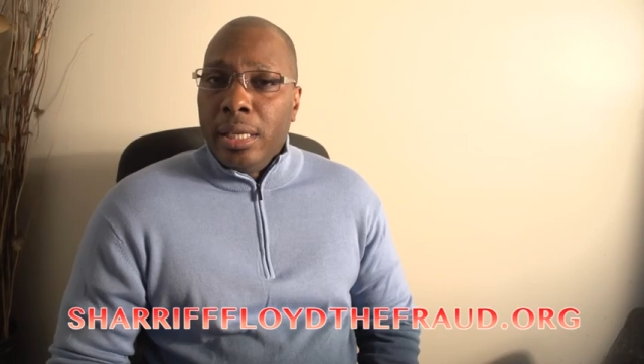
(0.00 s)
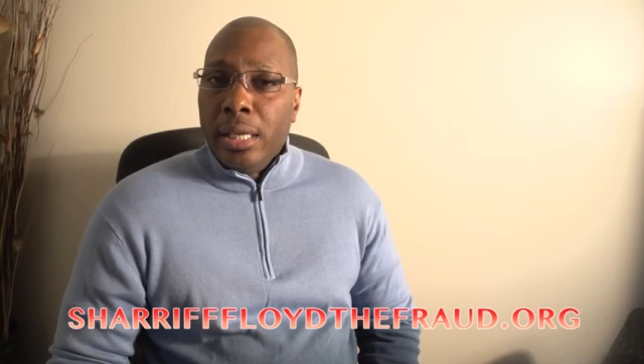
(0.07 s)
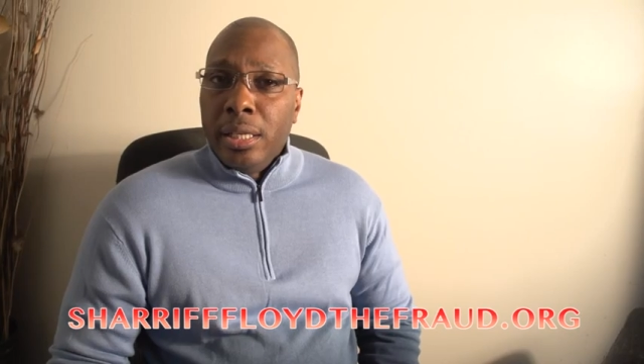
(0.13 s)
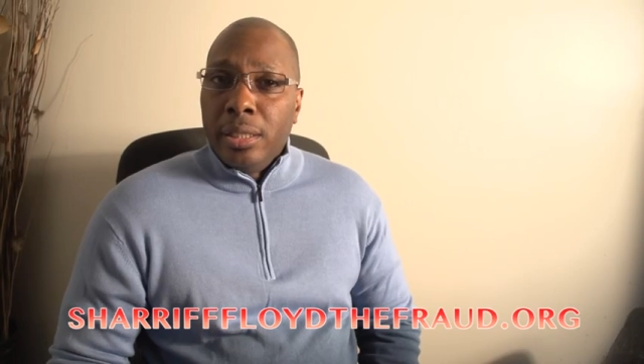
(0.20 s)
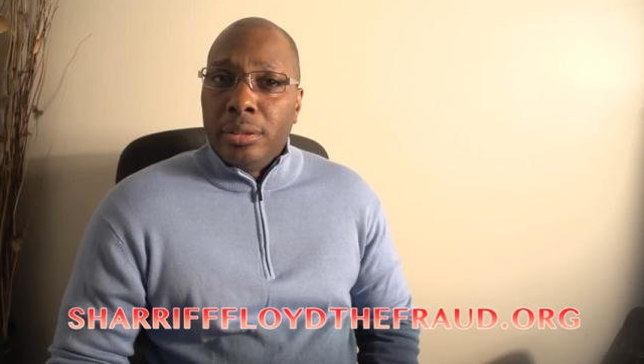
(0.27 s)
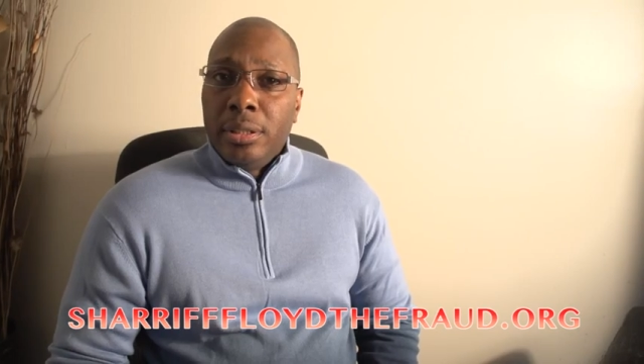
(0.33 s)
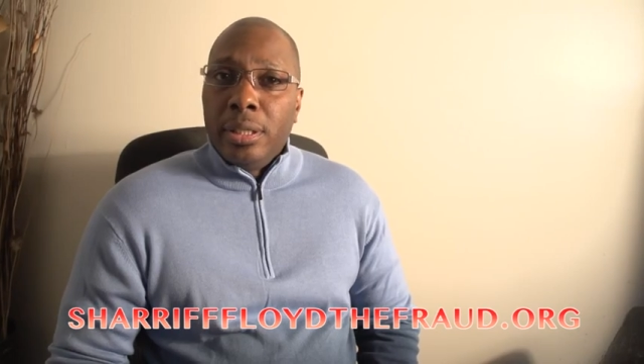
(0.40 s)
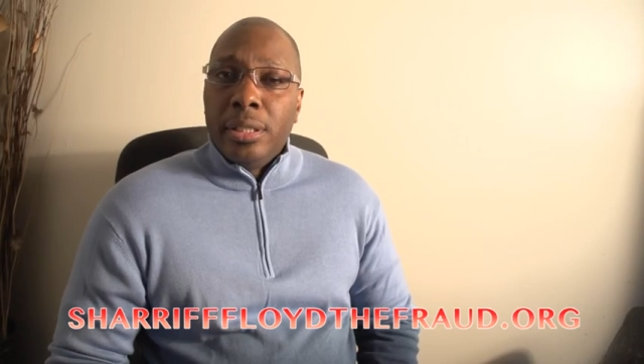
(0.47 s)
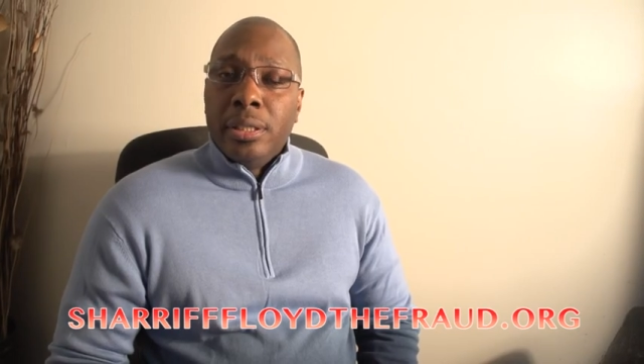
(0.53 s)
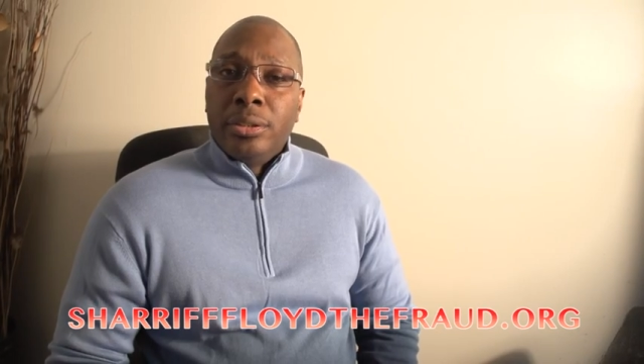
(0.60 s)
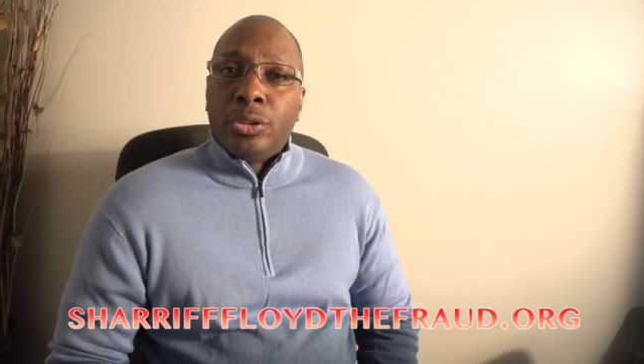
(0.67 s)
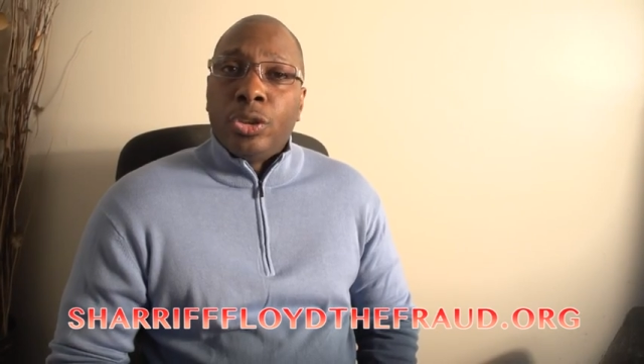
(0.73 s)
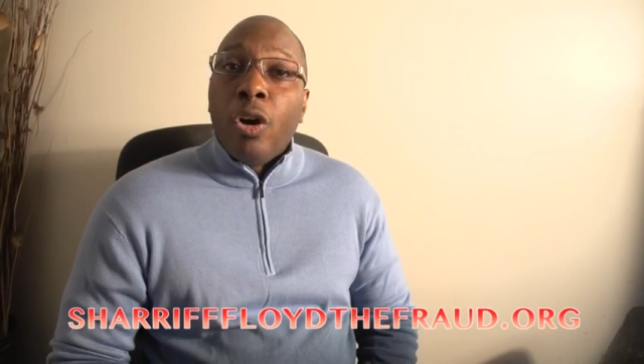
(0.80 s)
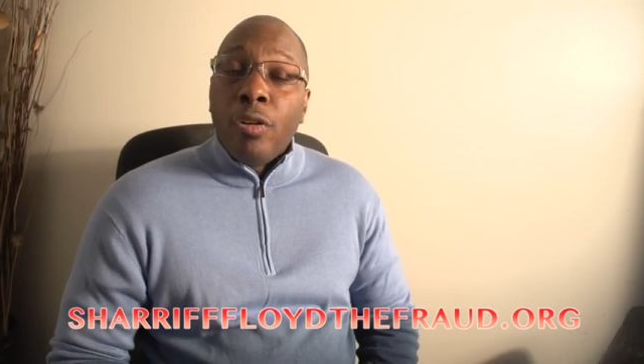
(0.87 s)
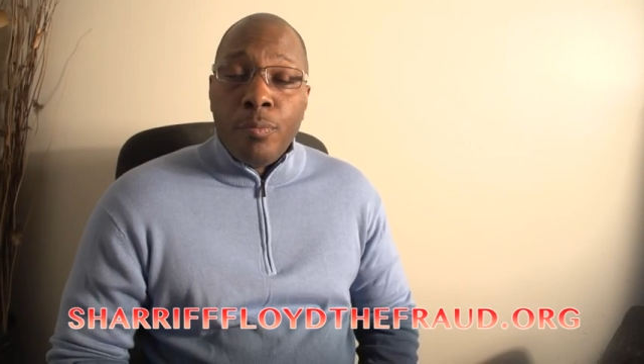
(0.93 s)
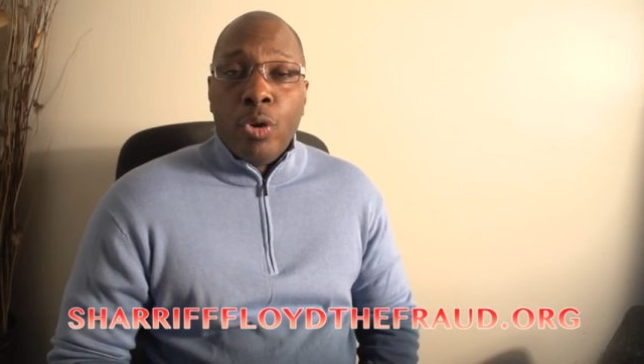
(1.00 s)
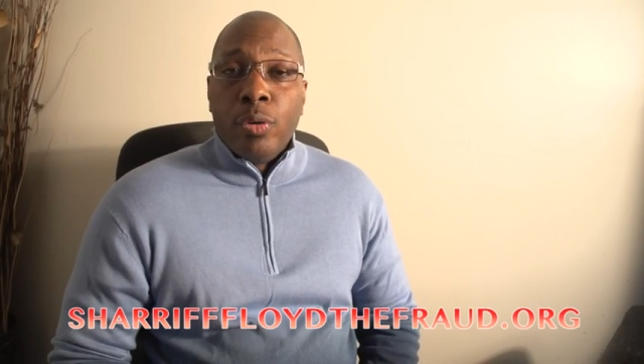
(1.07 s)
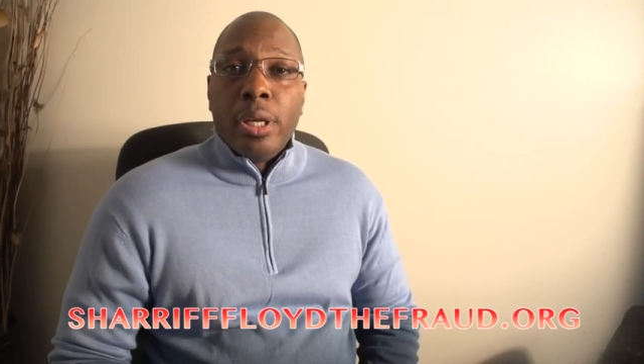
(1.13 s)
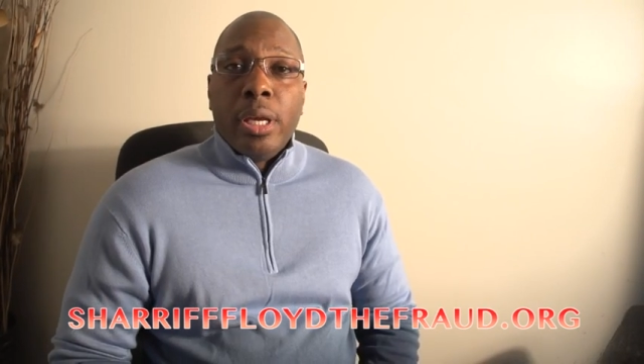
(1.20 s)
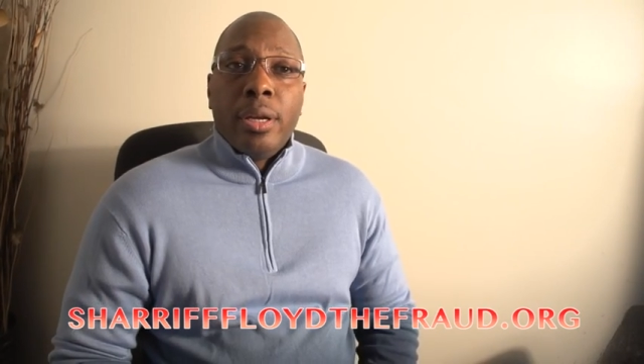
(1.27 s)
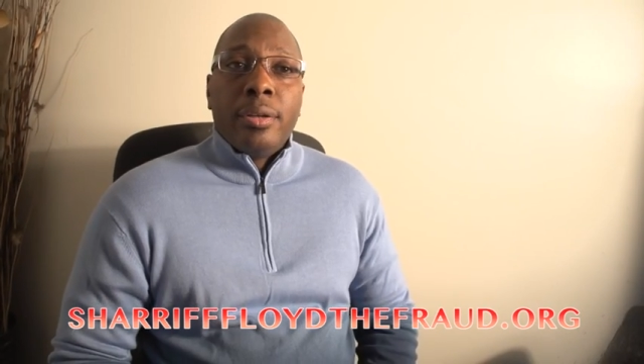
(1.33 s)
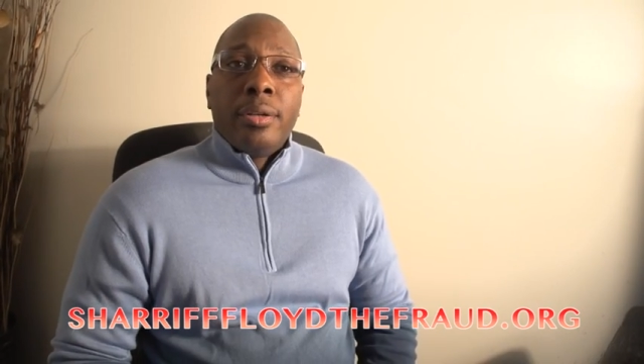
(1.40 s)
in, his, in his sophomore
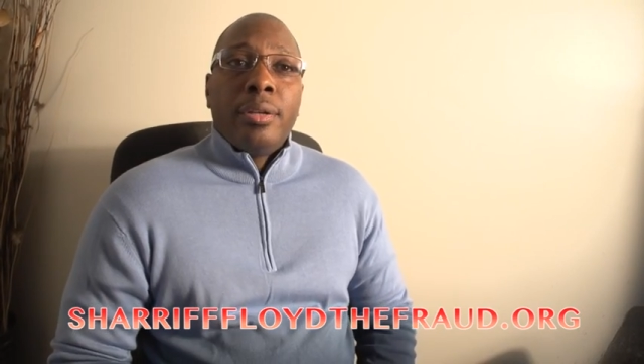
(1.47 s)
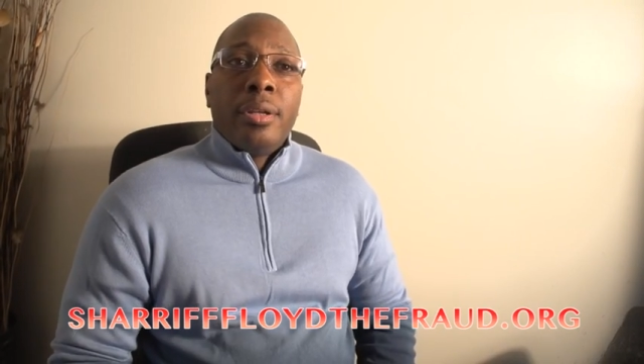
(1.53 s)
year